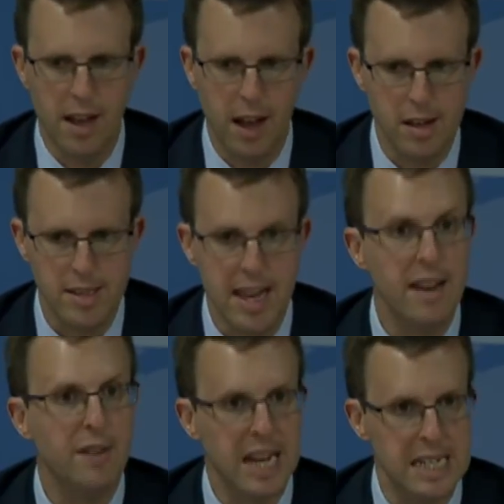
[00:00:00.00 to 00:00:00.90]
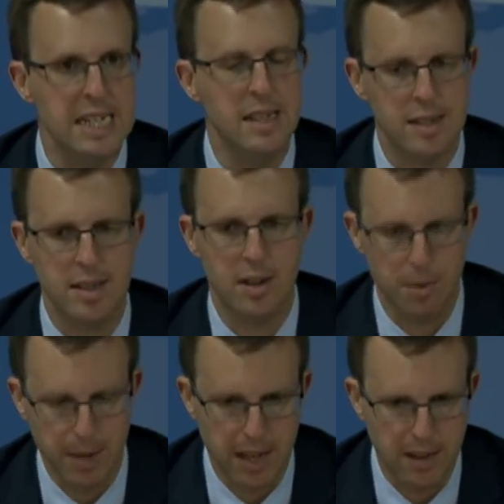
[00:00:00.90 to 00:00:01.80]
uh, set of ideas that are
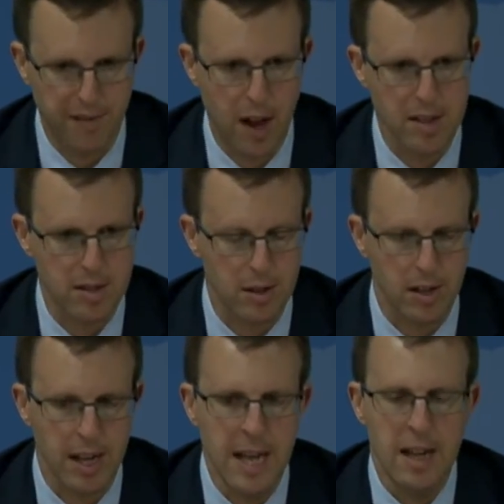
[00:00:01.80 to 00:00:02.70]
being fostered.